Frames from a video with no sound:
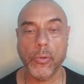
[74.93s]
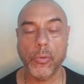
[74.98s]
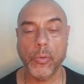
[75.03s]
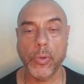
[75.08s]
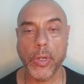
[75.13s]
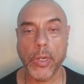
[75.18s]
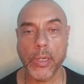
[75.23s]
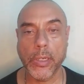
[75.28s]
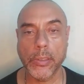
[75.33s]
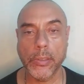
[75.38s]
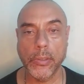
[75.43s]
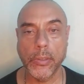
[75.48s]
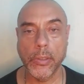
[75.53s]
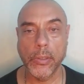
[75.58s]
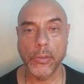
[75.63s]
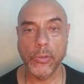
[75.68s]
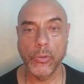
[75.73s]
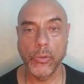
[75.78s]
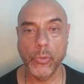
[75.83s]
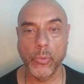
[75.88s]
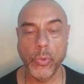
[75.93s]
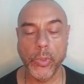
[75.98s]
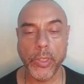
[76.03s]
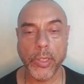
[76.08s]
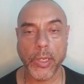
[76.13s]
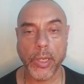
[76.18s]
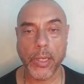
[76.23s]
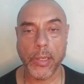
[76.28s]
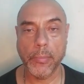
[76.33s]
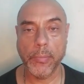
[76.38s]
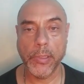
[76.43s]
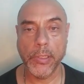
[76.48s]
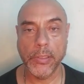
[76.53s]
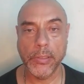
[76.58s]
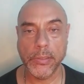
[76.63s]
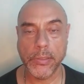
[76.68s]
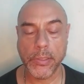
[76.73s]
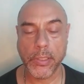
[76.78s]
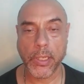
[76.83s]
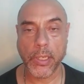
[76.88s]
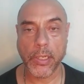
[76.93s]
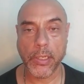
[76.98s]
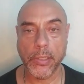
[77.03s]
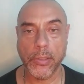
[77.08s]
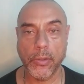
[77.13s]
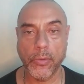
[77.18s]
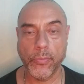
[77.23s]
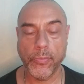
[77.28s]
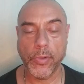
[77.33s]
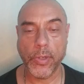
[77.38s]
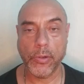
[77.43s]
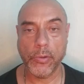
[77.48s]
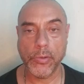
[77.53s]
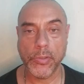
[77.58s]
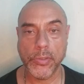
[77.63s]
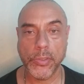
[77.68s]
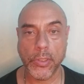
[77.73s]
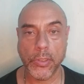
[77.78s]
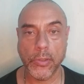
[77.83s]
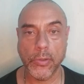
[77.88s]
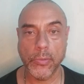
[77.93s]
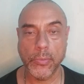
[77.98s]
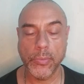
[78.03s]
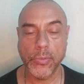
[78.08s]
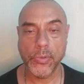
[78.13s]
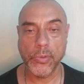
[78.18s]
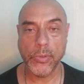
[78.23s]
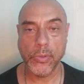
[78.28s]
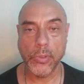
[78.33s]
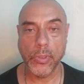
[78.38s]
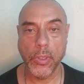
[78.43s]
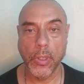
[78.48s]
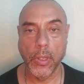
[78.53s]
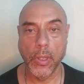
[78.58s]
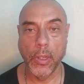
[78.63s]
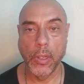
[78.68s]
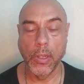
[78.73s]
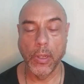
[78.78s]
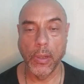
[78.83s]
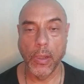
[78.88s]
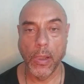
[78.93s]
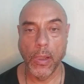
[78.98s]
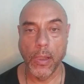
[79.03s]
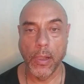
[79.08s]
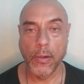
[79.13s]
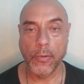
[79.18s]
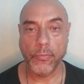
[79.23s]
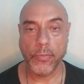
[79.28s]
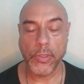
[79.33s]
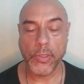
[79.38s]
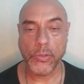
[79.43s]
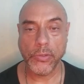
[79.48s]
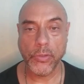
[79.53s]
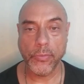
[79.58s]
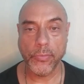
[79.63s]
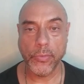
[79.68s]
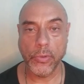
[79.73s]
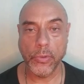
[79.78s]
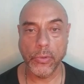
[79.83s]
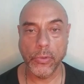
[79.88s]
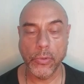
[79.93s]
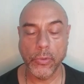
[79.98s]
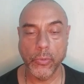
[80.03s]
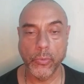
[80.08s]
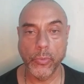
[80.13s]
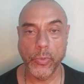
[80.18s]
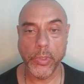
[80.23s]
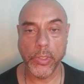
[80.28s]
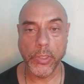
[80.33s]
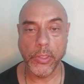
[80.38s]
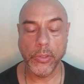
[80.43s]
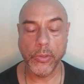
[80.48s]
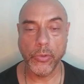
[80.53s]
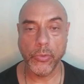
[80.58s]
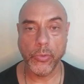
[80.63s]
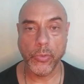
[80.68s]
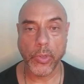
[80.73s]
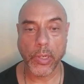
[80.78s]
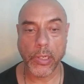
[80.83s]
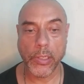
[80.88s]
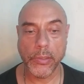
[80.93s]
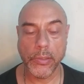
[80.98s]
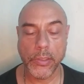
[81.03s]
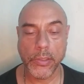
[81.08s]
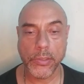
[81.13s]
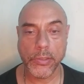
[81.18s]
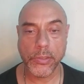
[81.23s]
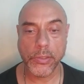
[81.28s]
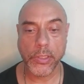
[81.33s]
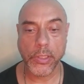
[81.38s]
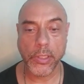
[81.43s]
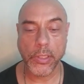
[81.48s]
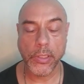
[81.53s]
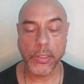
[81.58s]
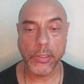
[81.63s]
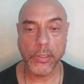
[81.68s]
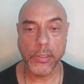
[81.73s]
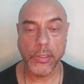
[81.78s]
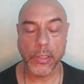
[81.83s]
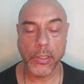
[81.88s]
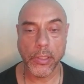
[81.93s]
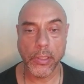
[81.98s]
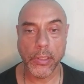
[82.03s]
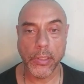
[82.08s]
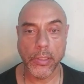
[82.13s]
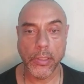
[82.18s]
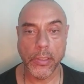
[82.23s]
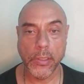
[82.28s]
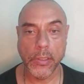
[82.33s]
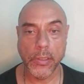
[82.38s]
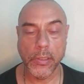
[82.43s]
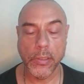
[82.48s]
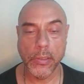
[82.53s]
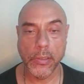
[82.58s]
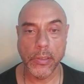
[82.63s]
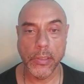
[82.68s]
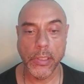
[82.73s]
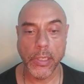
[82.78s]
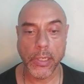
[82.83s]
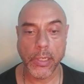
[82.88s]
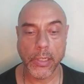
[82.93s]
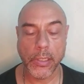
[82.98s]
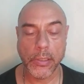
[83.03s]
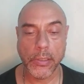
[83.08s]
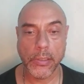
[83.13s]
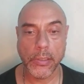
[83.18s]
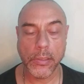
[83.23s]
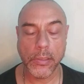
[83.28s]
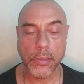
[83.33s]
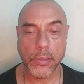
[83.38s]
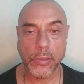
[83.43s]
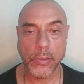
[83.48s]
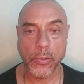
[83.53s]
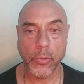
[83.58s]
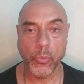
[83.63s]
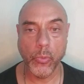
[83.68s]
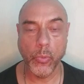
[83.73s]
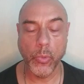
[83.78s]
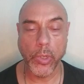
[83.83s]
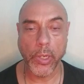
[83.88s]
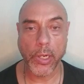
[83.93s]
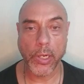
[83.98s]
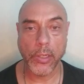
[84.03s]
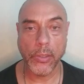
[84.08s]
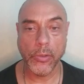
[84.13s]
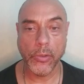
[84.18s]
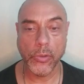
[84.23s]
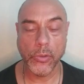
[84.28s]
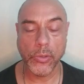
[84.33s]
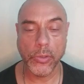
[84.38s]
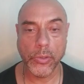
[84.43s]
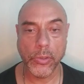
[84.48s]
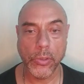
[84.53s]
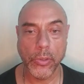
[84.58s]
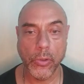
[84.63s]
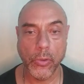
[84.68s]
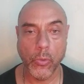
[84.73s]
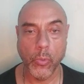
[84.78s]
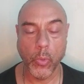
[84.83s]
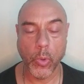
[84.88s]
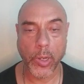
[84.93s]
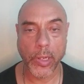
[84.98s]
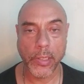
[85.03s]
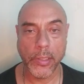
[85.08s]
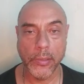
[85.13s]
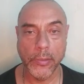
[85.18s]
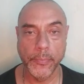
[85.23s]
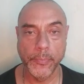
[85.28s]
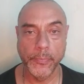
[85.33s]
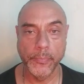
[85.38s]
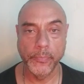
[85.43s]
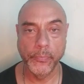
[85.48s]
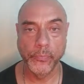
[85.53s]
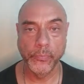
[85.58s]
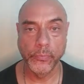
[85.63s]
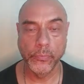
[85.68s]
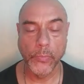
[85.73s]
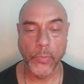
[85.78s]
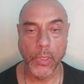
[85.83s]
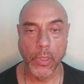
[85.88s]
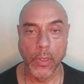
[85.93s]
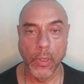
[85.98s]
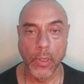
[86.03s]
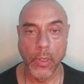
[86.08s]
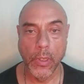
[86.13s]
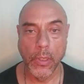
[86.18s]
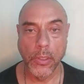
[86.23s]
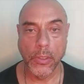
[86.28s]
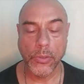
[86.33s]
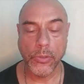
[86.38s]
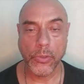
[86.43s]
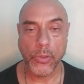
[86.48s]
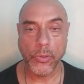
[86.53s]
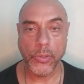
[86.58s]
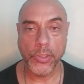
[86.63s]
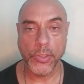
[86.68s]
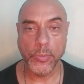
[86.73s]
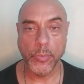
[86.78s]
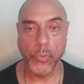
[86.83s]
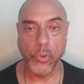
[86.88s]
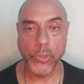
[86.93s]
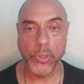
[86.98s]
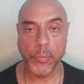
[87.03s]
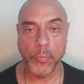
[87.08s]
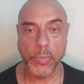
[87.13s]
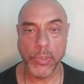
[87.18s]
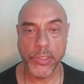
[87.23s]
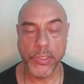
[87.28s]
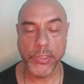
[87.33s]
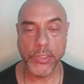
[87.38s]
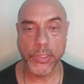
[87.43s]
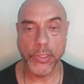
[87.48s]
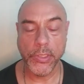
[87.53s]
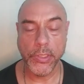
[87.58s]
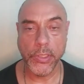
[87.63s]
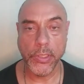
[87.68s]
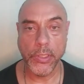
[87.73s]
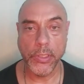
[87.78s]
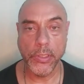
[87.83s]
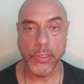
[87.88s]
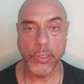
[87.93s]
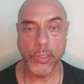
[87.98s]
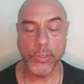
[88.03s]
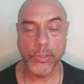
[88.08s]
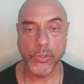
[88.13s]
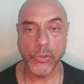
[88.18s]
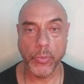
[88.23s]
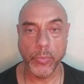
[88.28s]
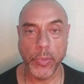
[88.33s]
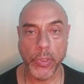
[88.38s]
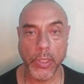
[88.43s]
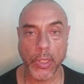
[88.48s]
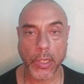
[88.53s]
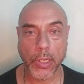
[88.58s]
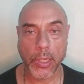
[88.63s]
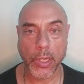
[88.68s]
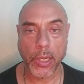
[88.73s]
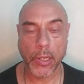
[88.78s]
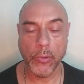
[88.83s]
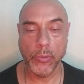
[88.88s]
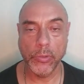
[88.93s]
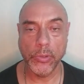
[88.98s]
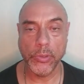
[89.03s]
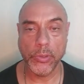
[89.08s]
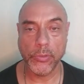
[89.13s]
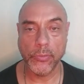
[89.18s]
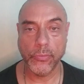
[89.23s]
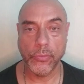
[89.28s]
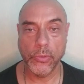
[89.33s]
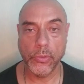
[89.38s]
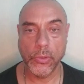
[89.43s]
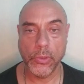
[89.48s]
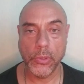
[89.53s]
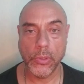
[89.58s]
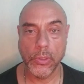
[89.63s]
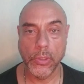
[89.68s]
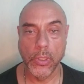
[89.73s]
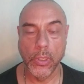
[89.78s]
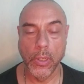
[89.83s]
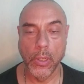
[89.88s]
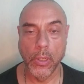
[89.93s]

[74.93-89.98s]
what do we have inside of ourselves. First of all, we need to understand that we are not one. So this multiplicity needs to be accounted for.